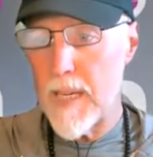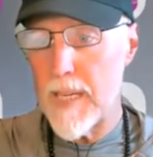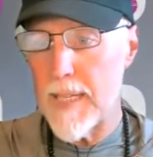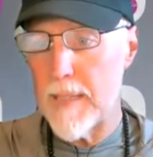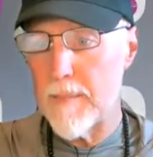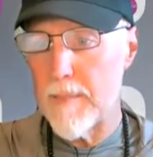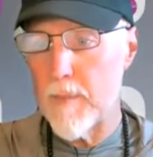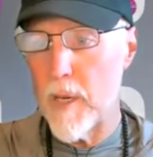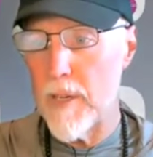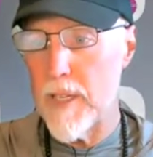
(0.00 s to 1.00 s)
We
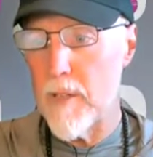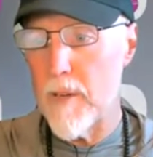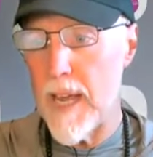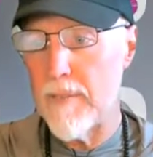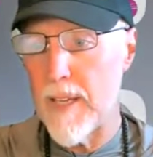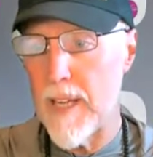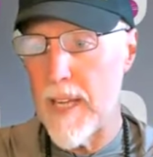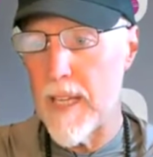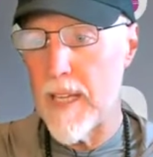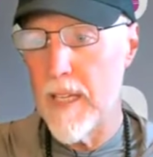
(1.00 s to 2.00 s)
already do have
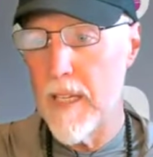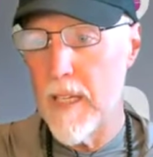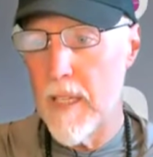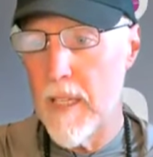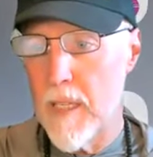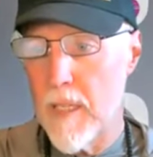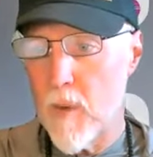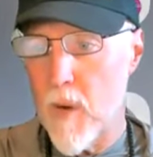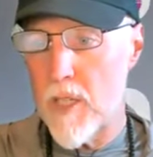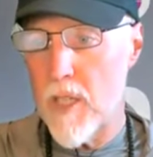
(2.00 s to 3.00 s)
a
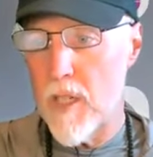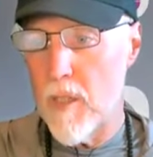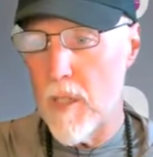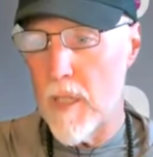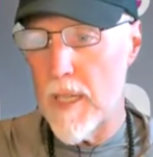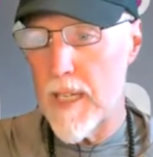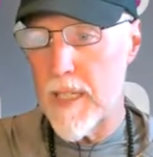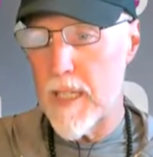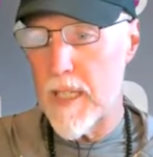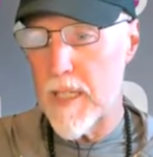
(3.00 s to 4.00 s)
question. Let's
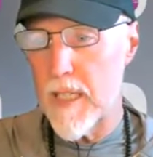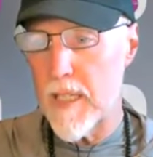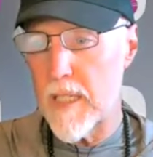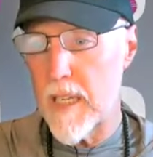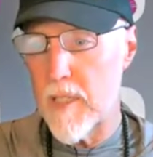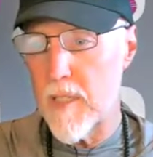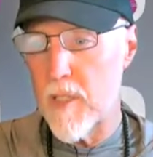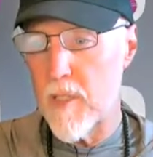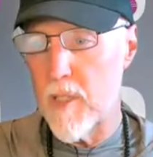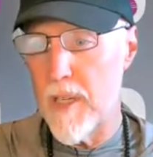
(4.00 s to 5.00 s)
see. It says,
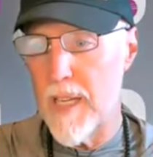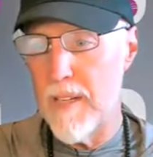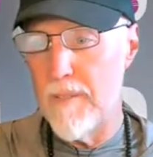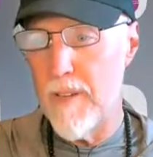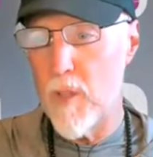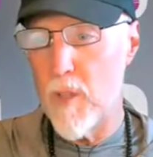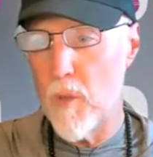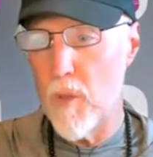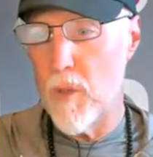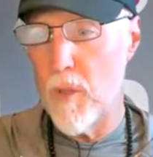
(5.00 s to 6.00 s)
do
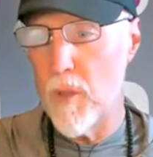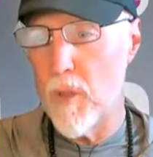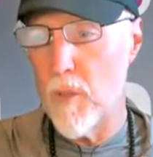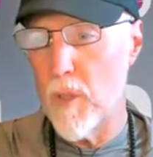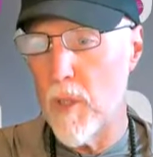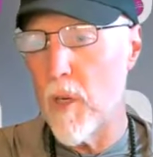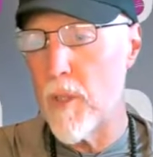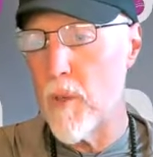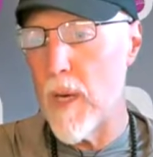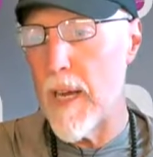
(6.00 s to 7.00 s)
individual or
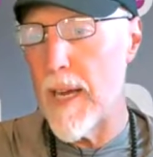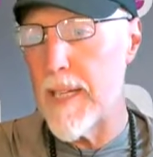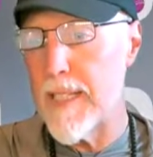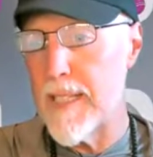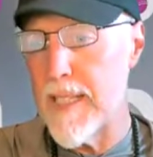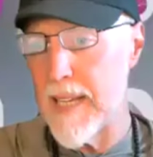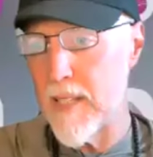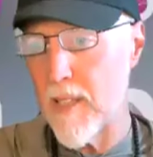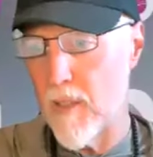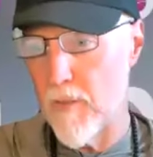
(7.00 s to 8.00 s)
do
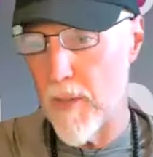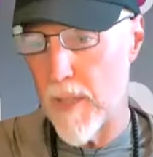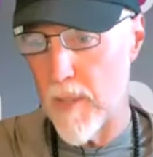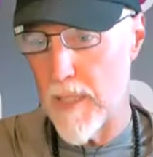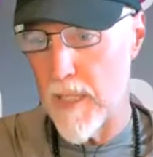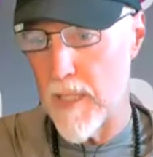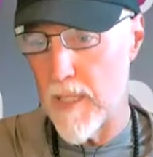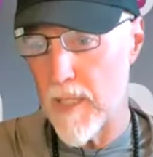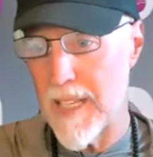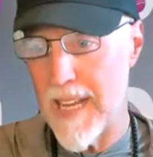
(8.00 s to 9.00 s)
identical
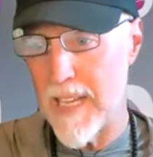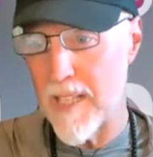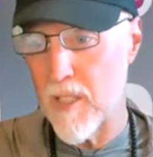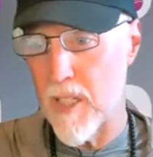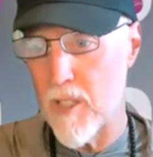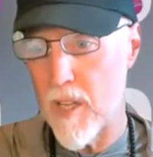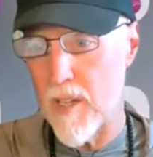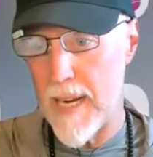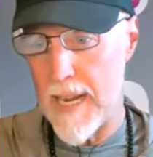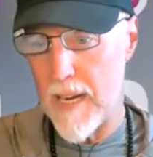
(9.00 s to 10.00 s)
frequencies cancel each
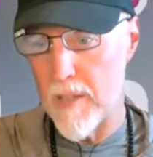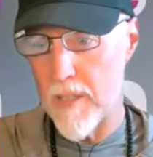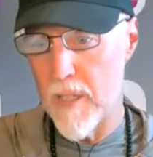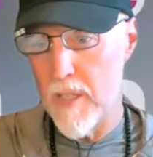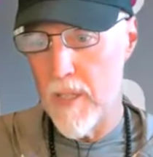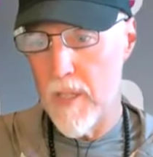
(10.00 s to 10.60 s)
other out?